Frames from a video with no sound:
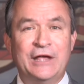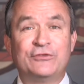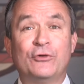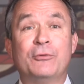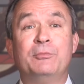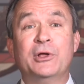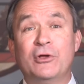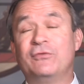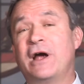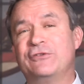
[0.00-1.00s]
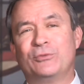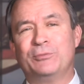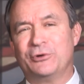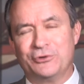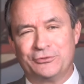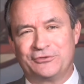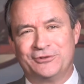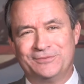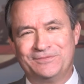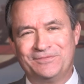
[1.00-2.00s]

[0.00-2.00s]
and so the Bill of Rights were produced.